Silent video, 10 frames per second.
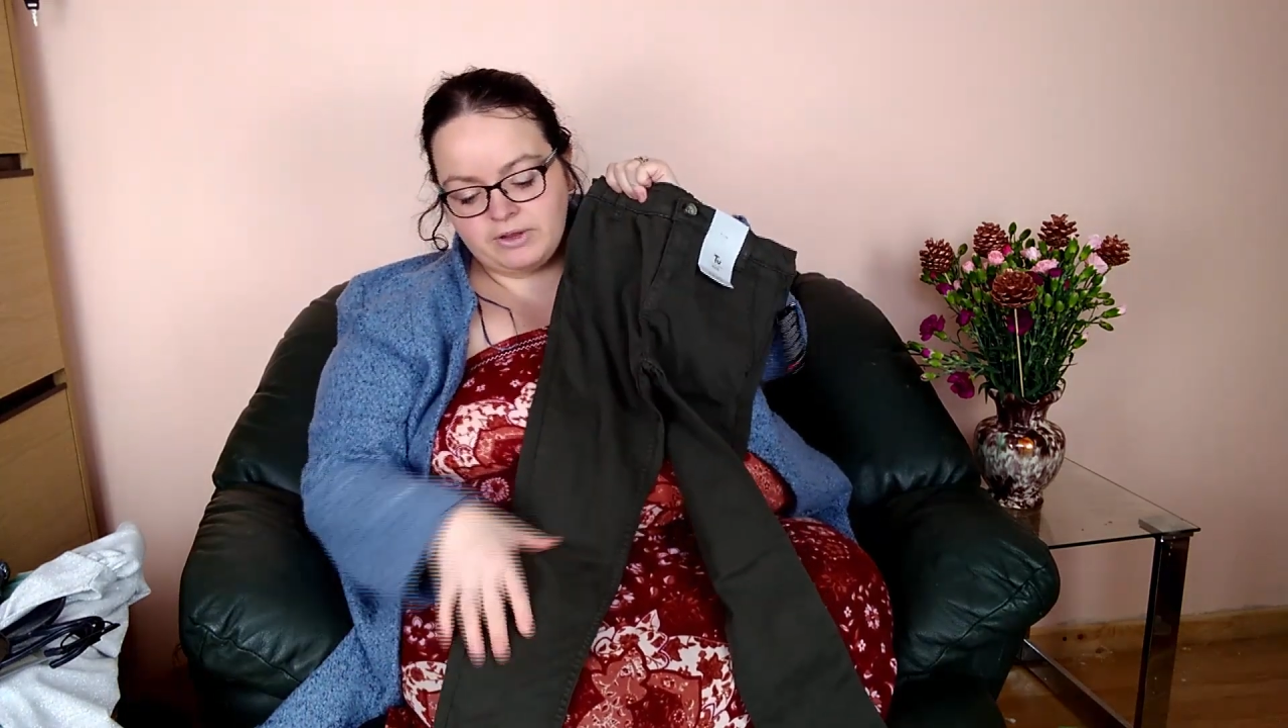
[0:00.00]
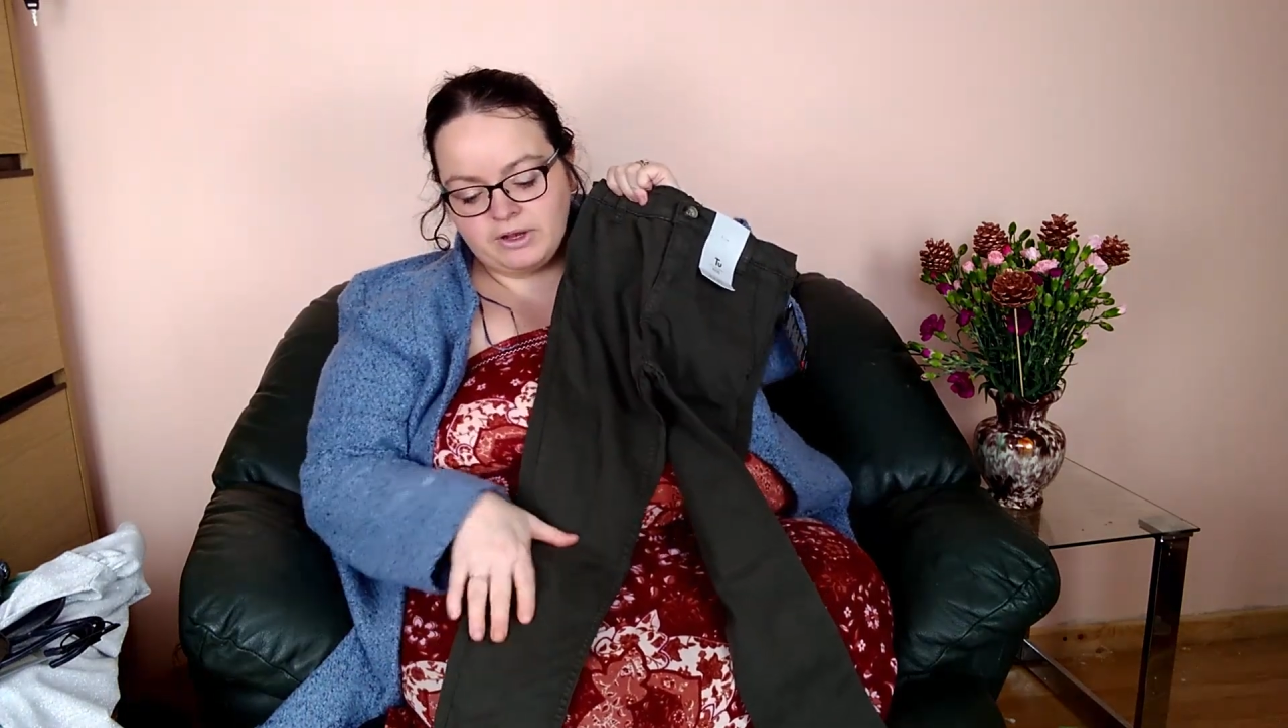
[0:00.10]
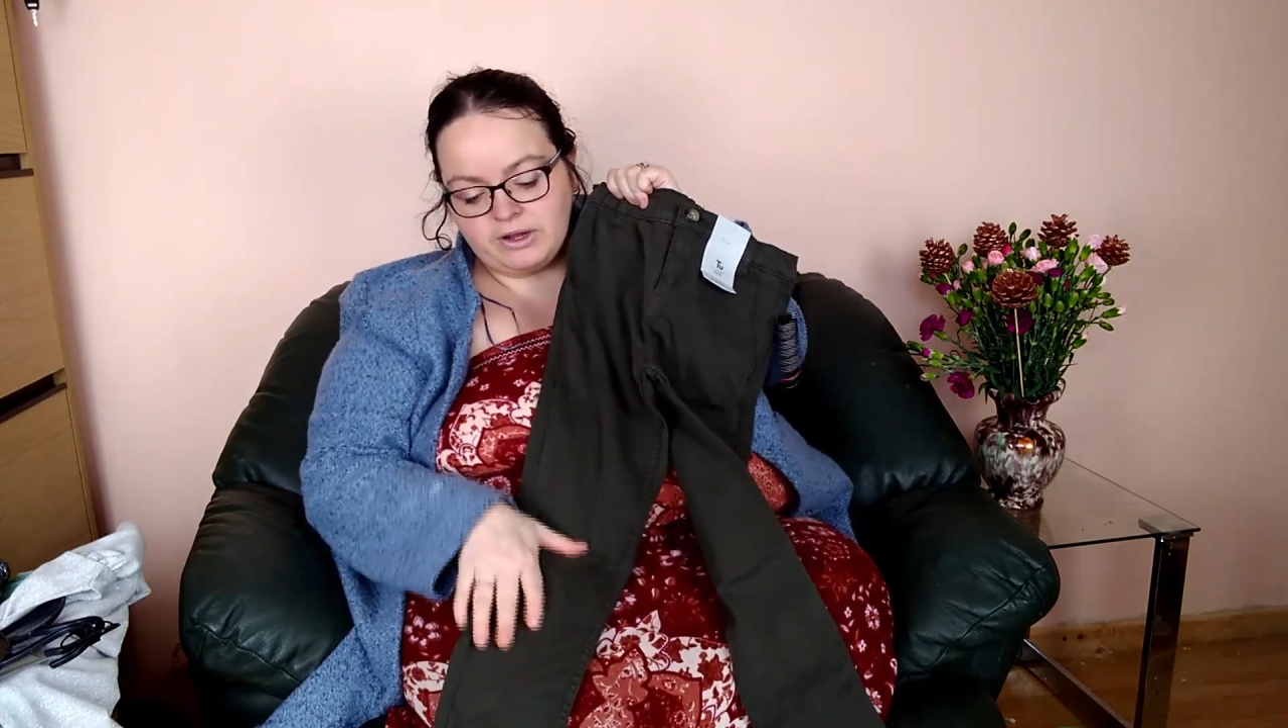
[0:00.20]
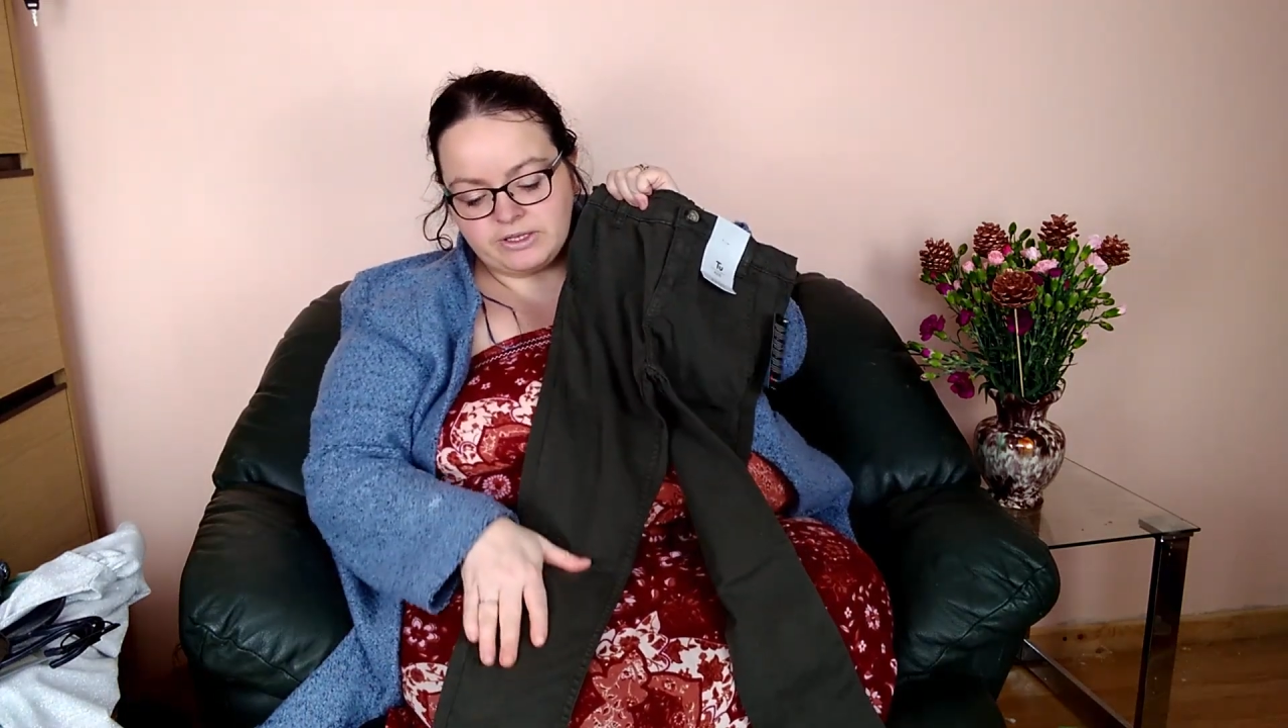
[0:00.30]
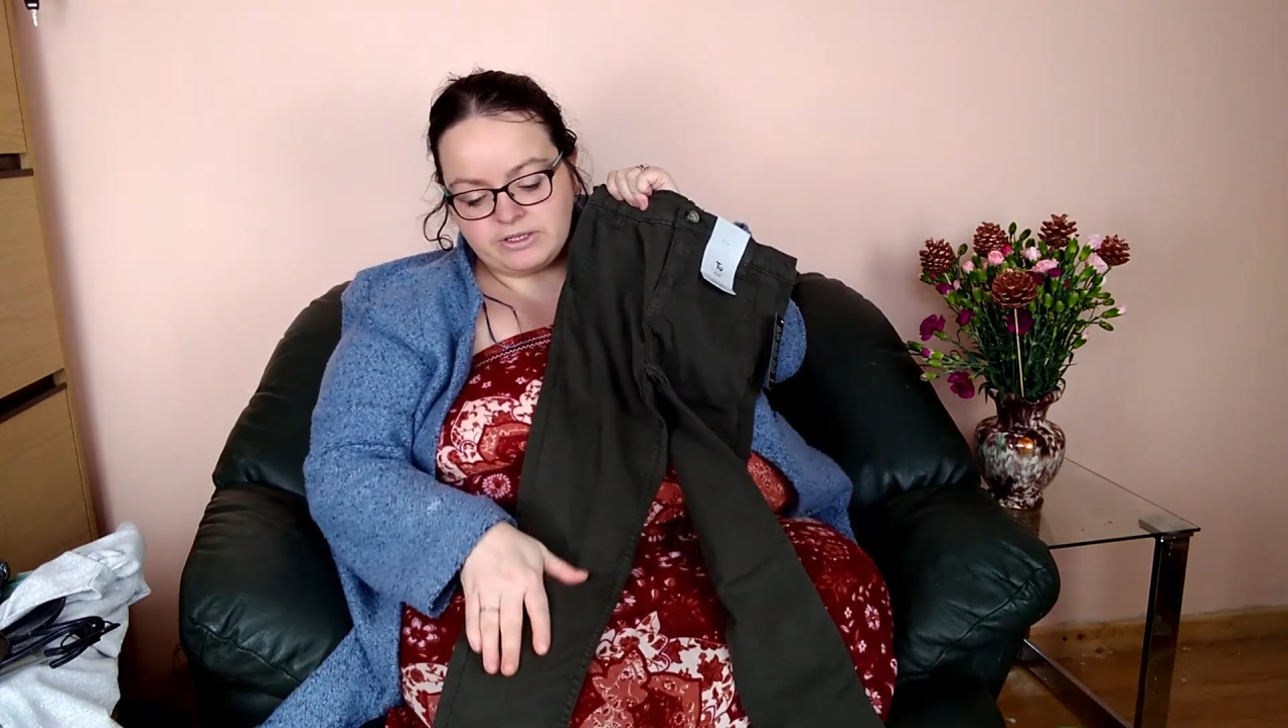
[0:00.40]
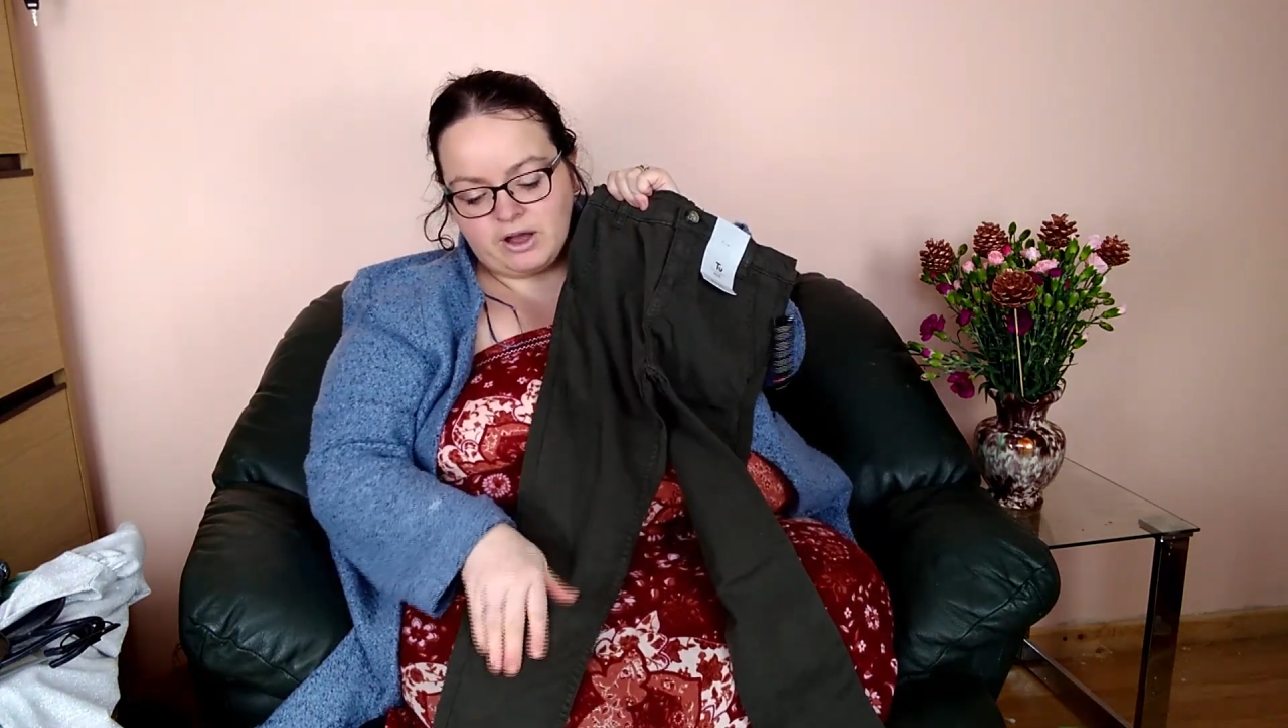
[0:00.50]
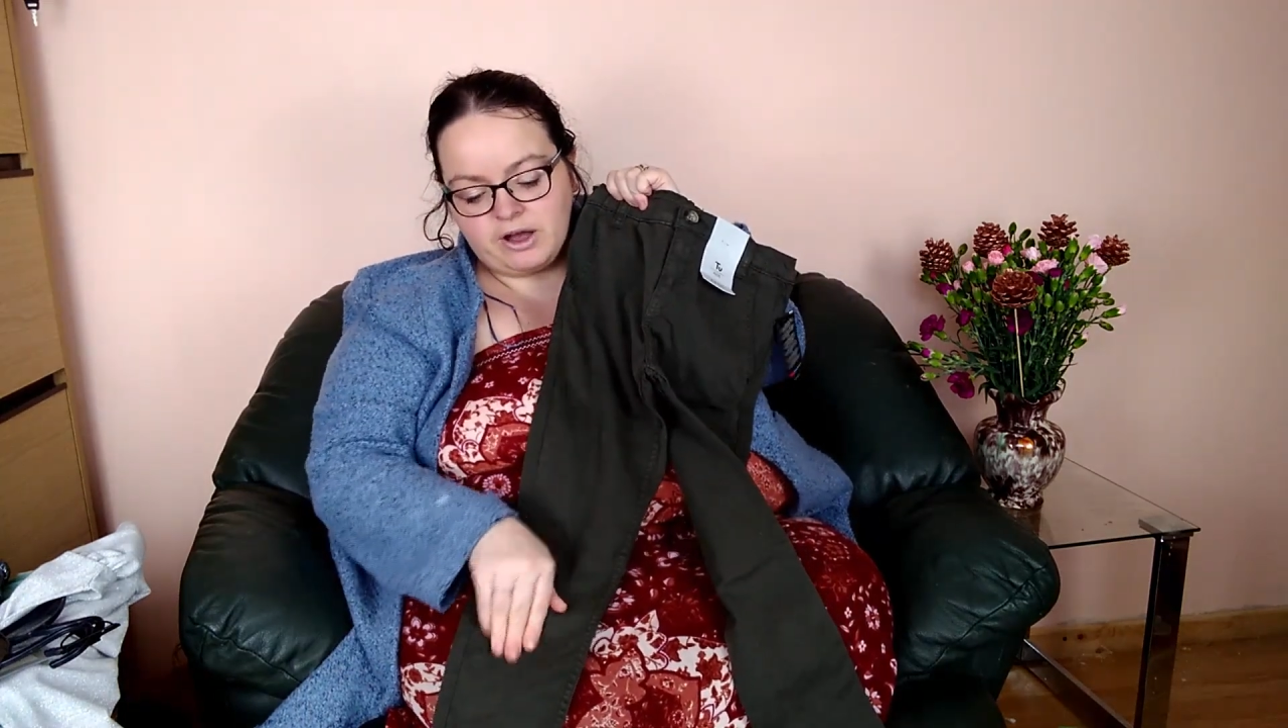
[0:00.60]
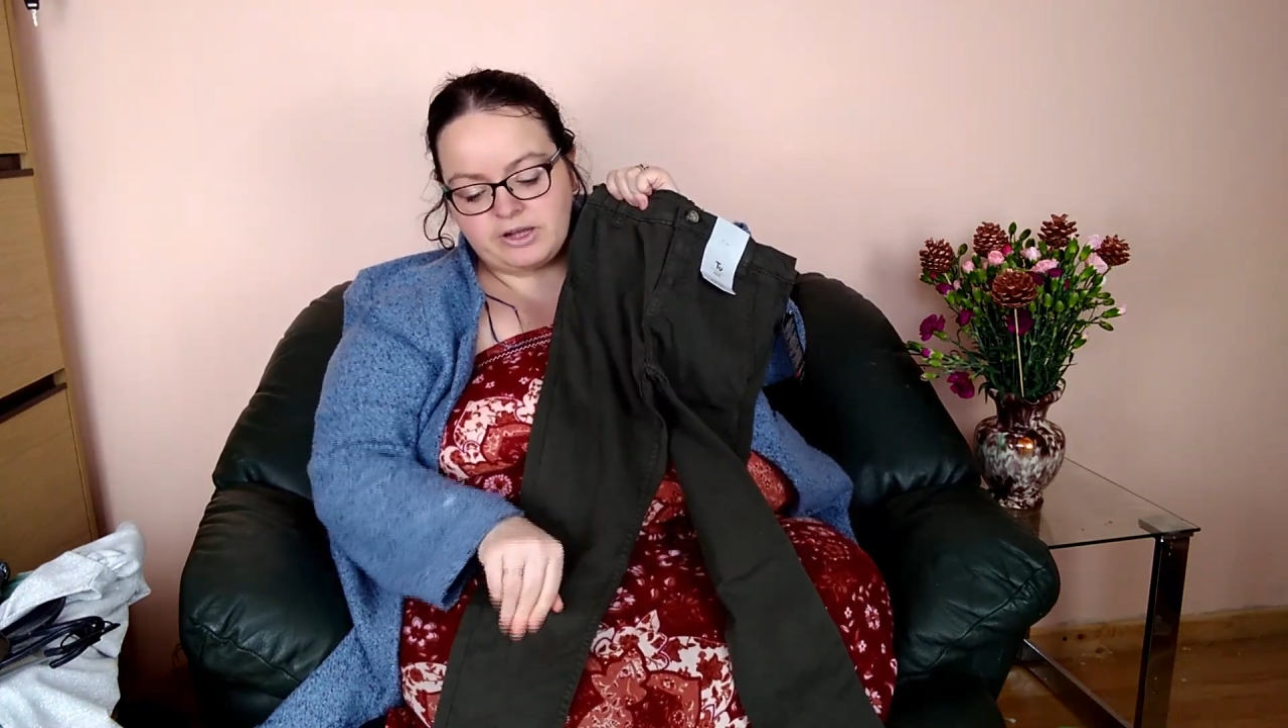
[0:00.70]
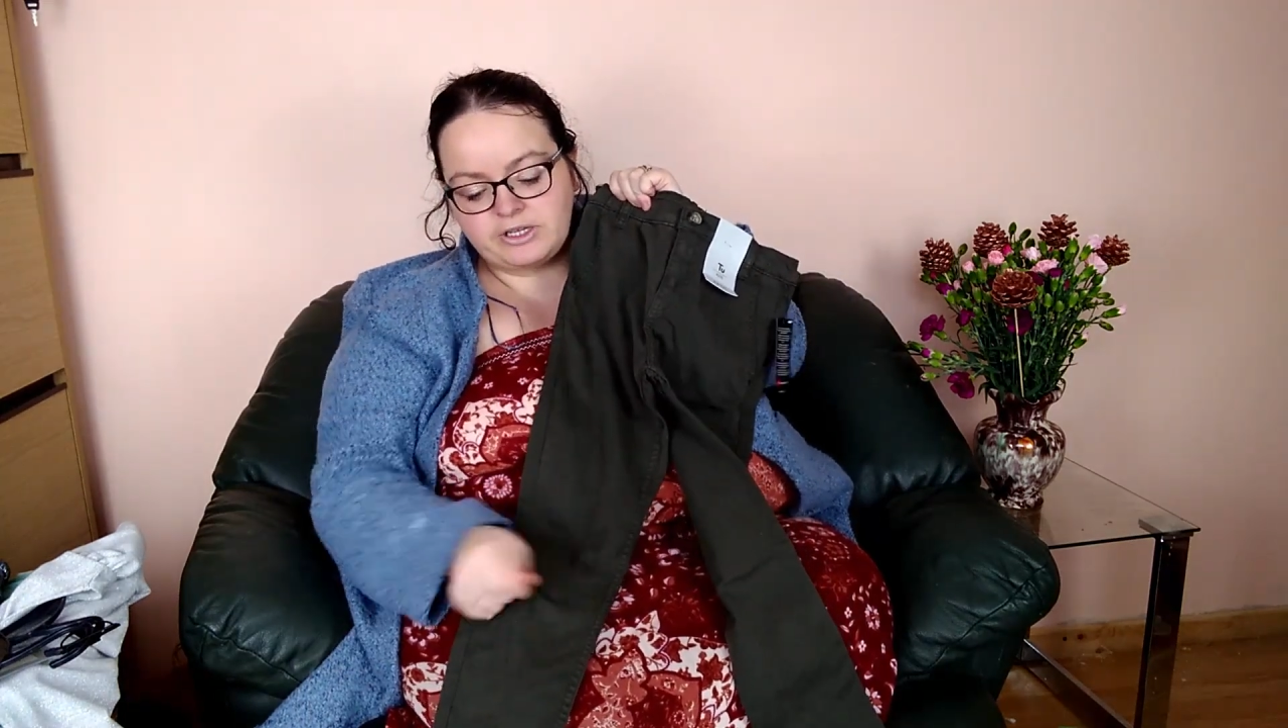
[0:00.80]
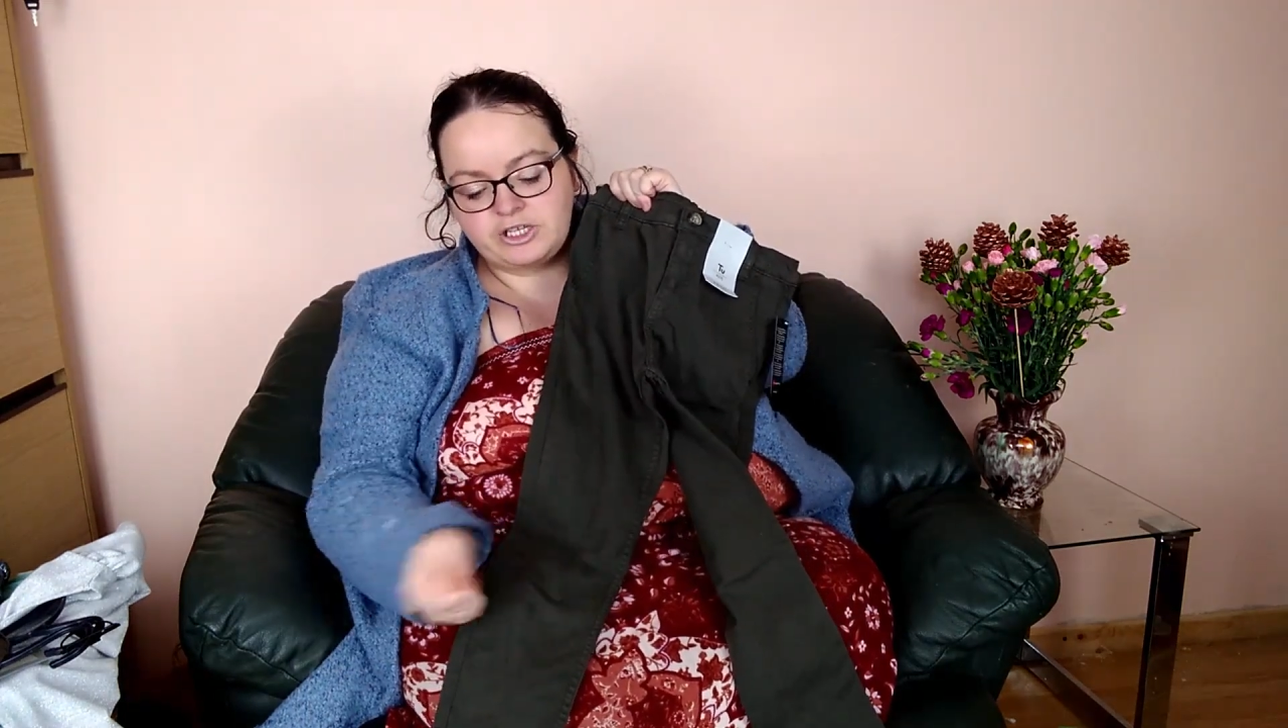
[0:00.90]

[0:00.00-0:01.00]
they're not as hard